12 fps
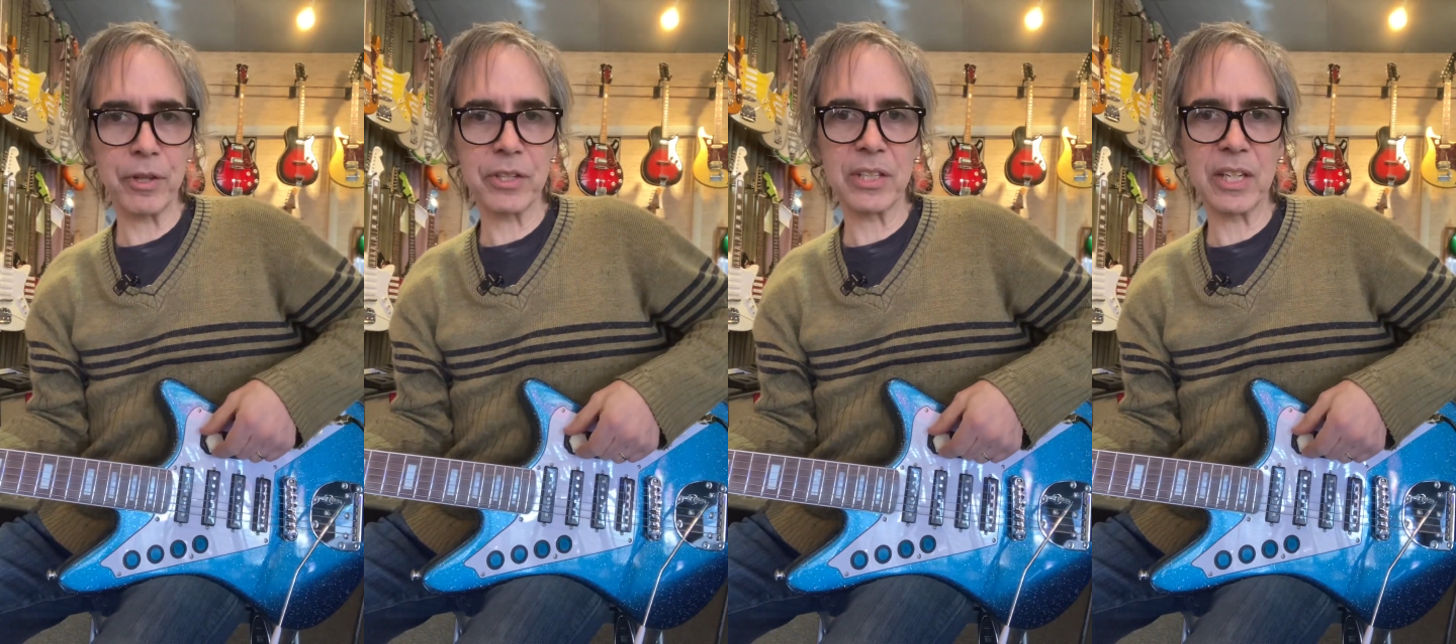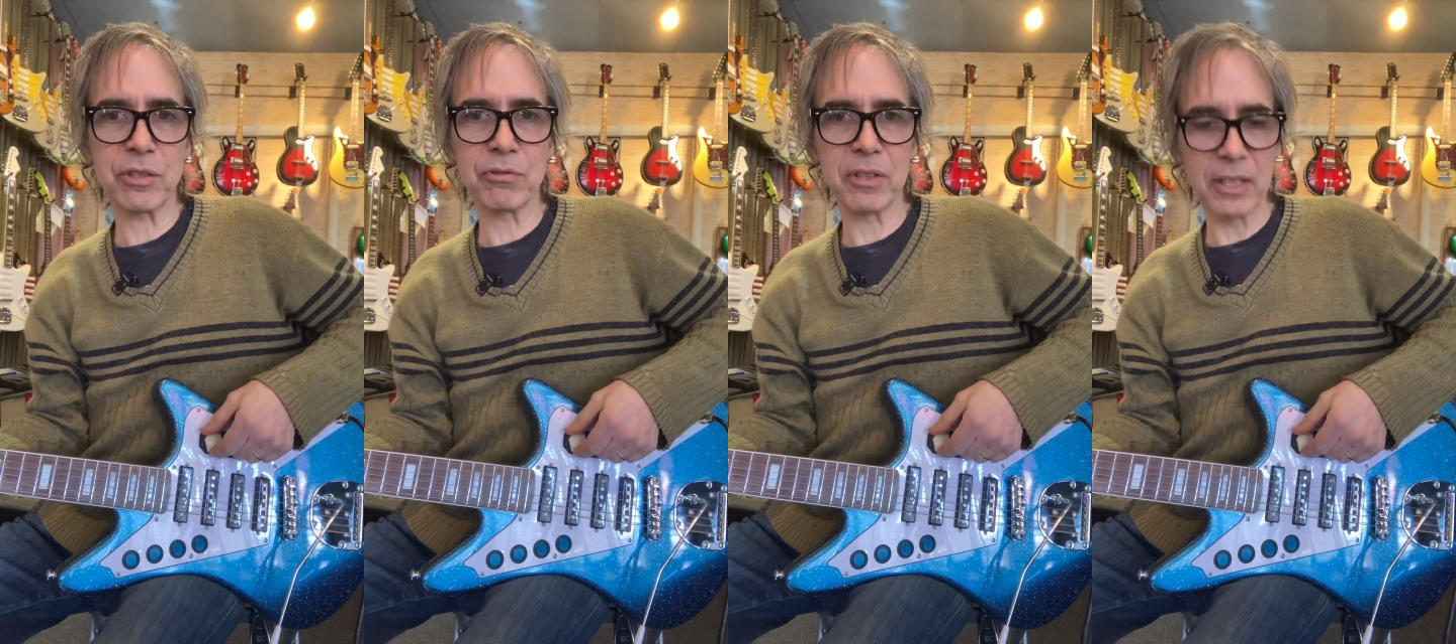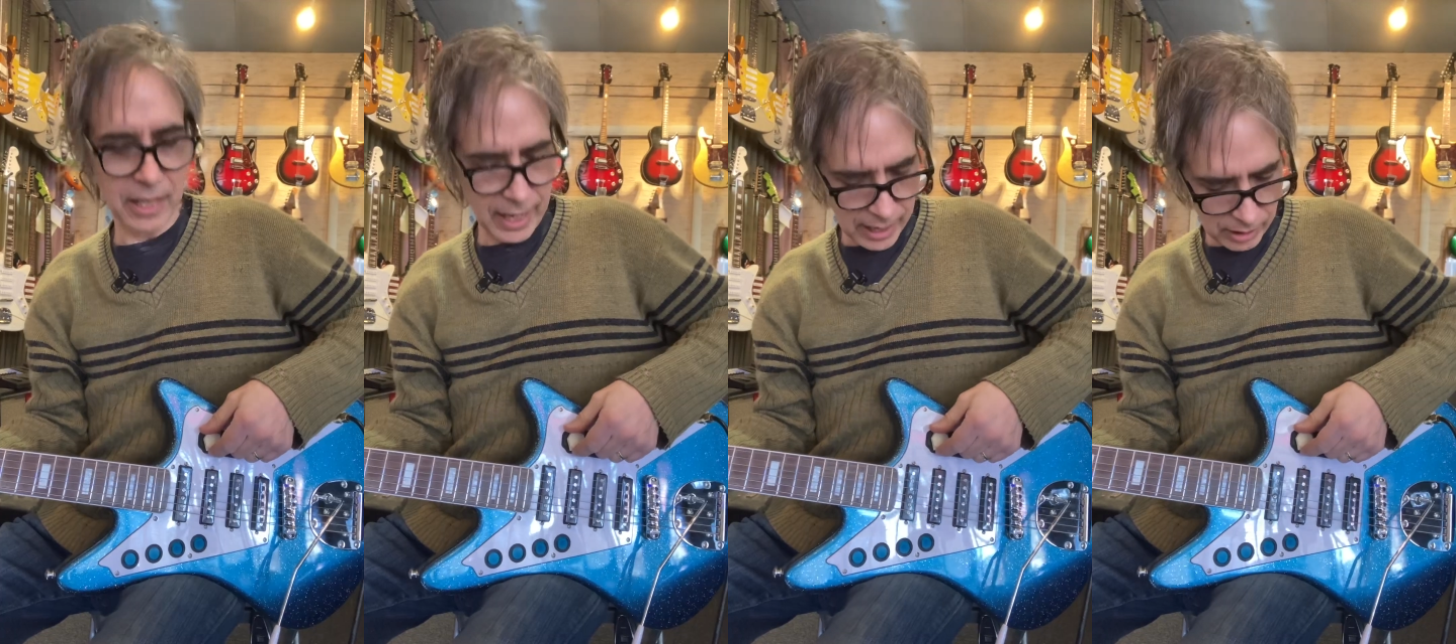this thing gets really
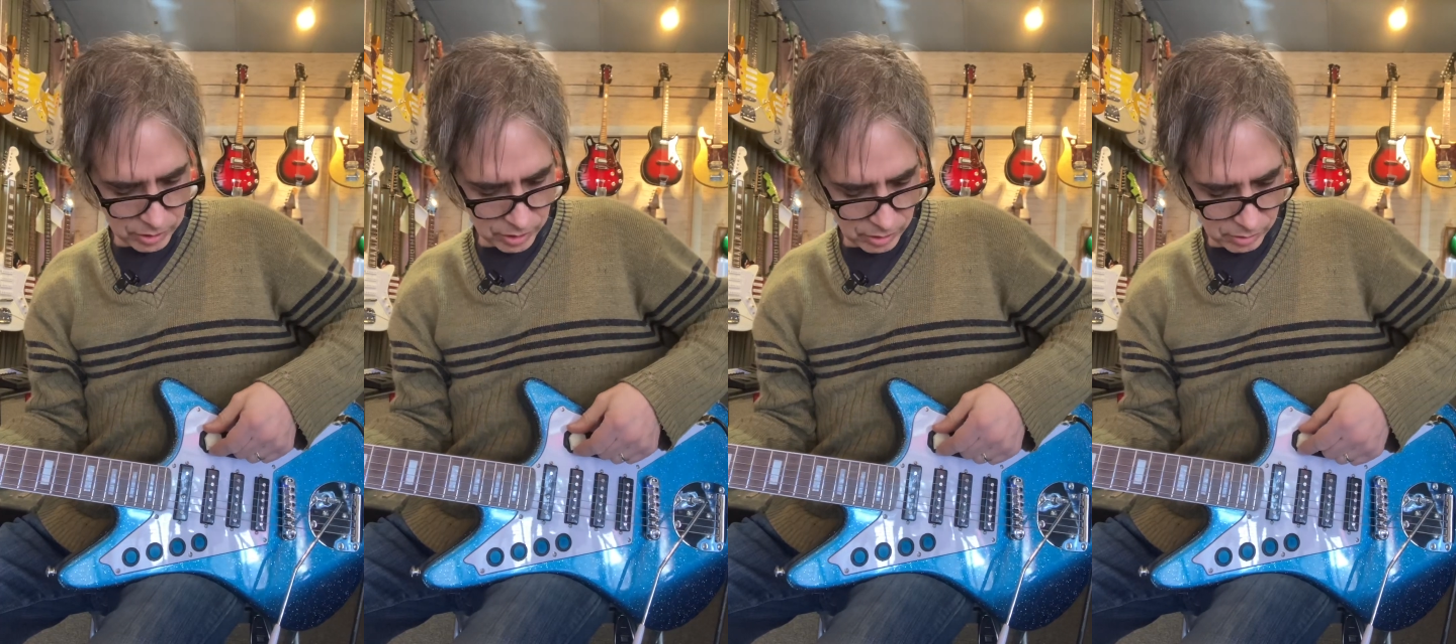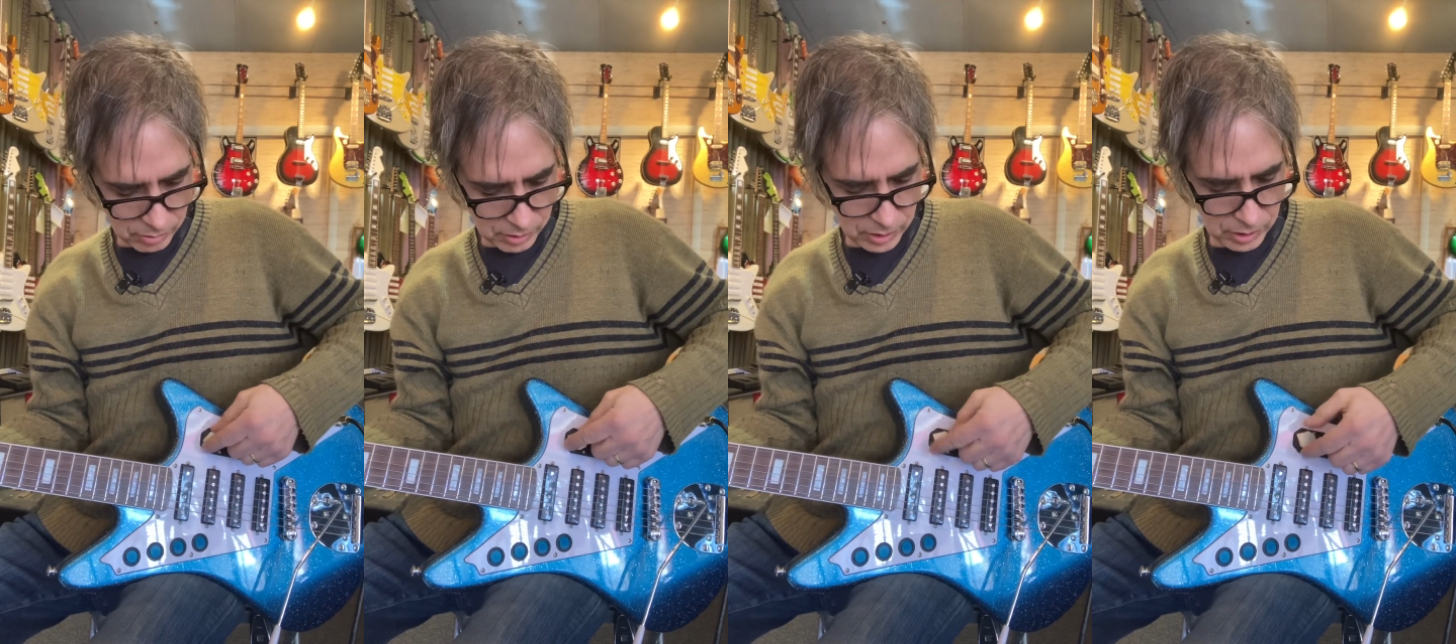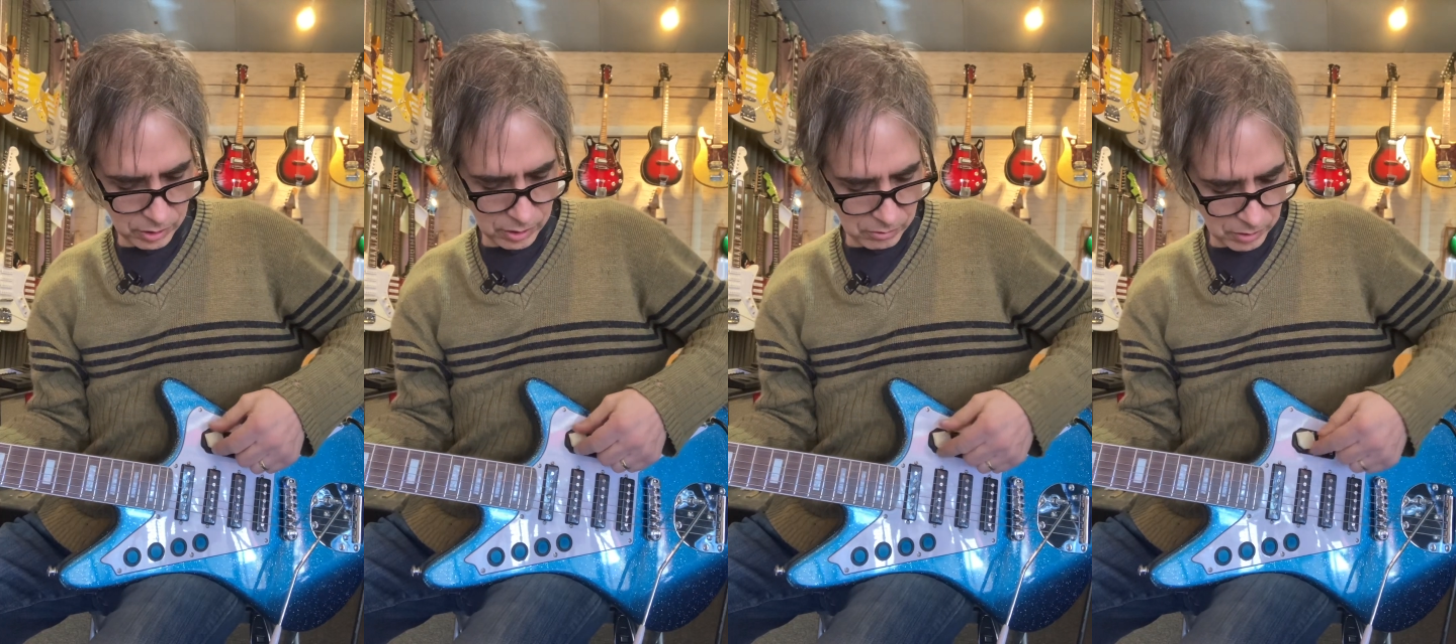loud, so
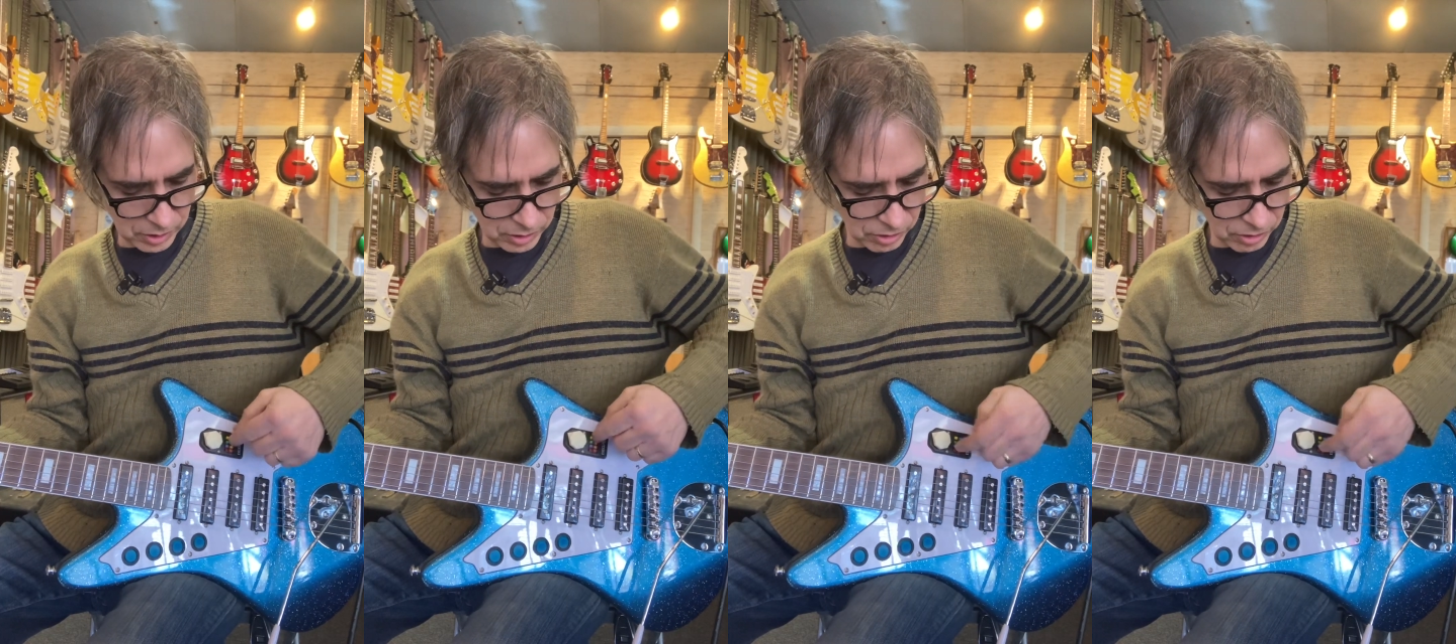you can really